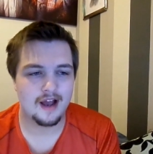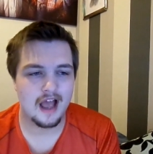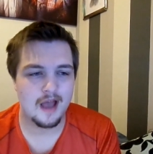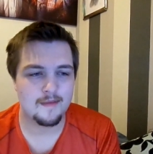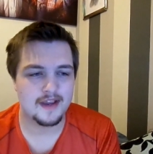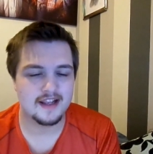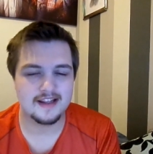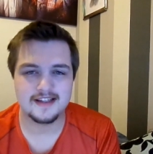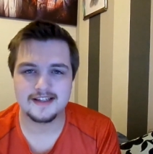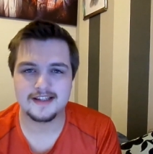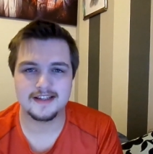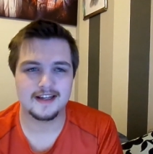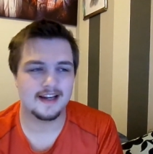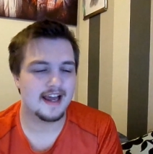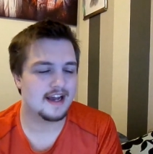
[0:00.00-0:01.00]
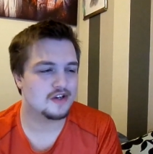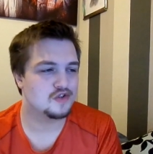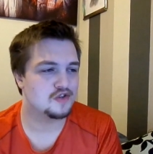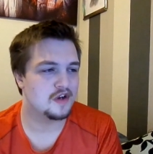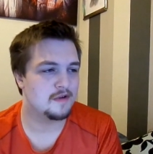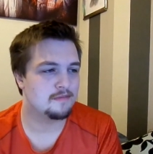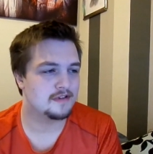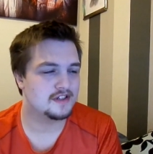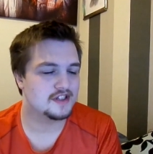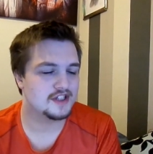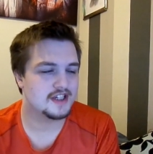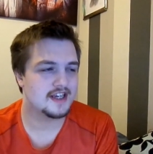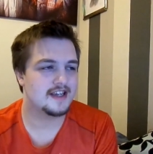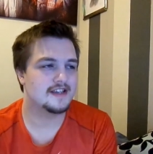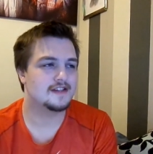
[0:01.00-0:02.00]
I mean, this is a lecture, but
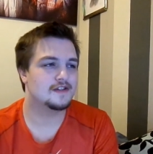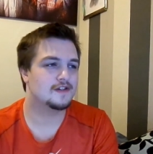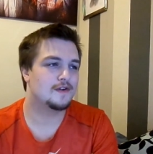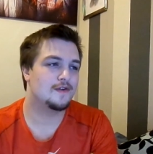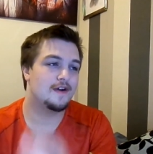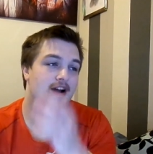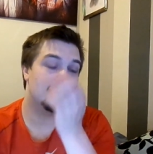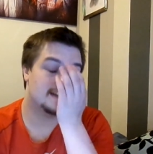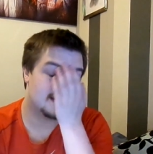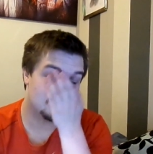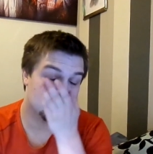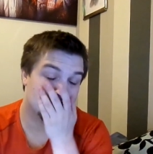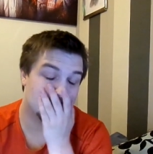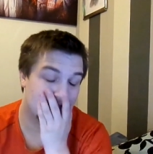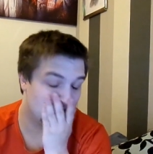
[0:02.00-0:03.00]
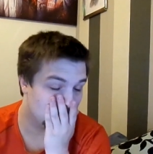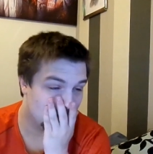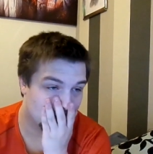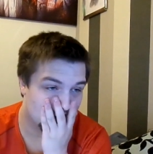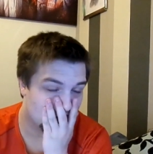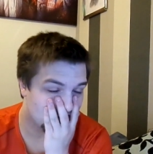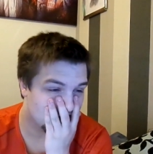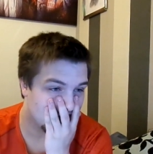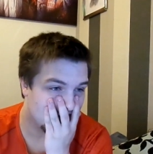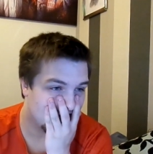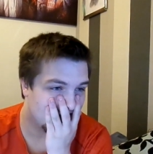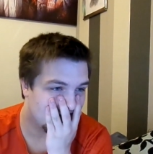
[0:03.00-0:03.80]
Jesus Christ, I'm, I'm not over that.